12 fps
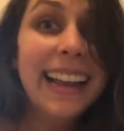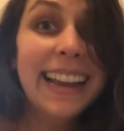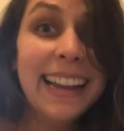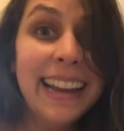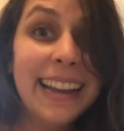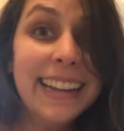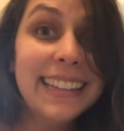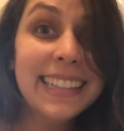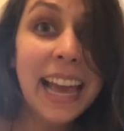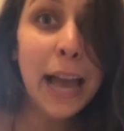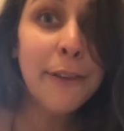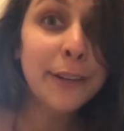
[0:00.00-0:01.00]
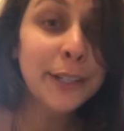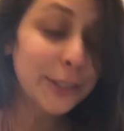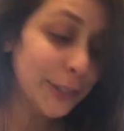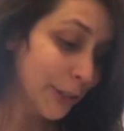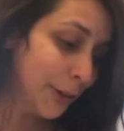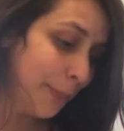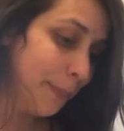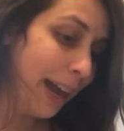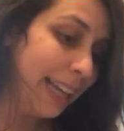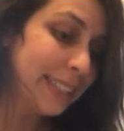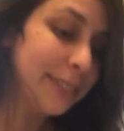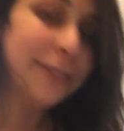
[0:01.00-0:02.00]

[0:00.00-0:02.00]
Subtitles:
He is having too much